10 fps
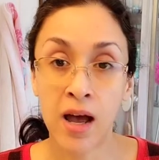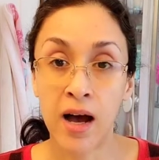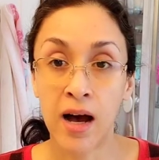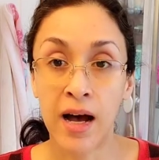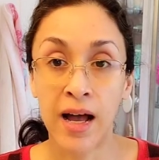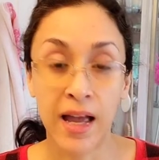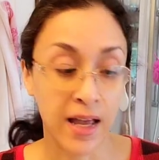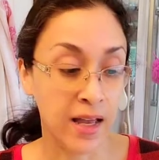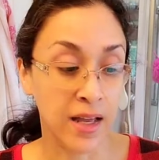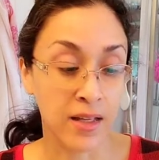Uh,
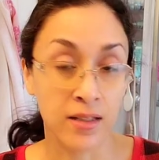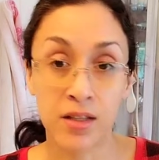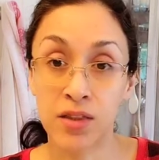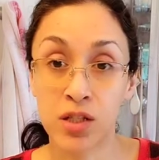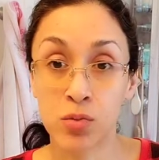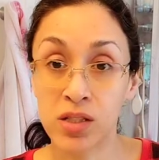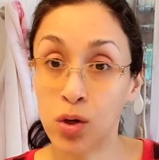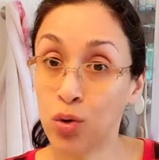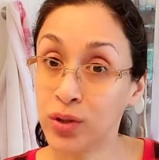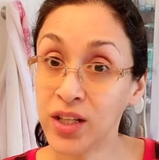and this was
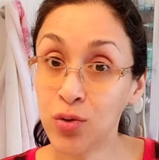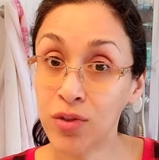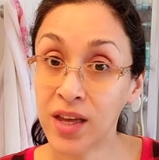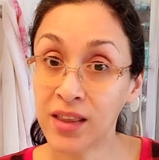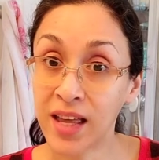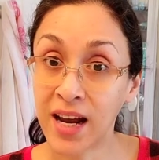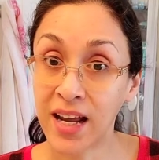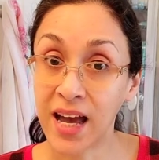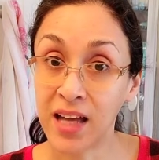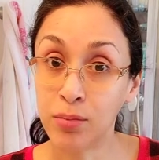the only new thing that I
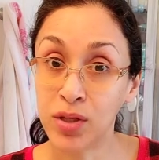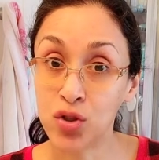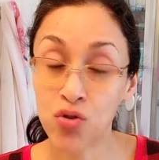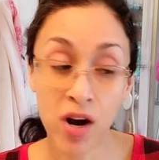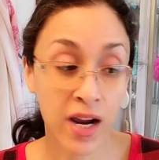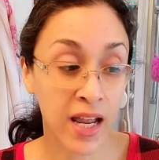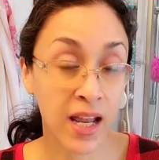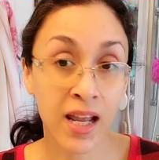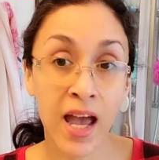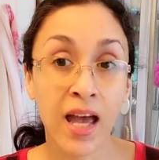had been
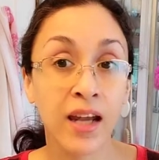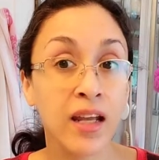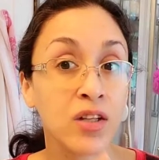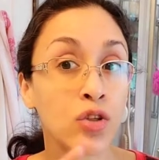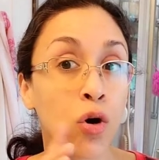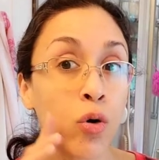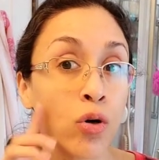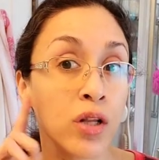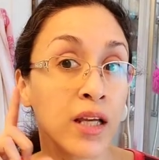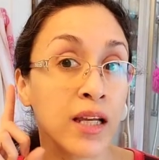trying and it
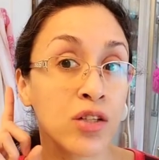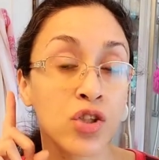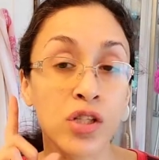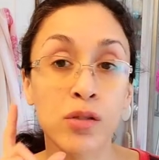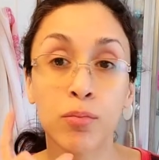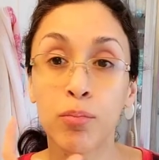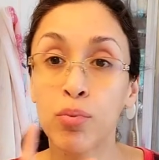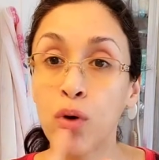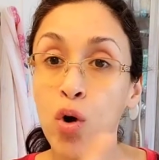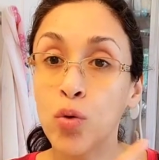totally just
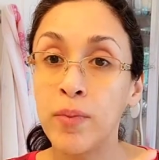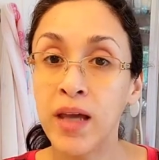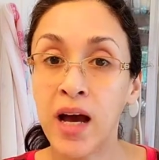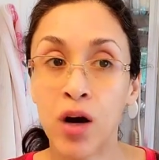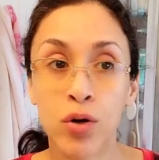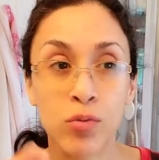broke me out.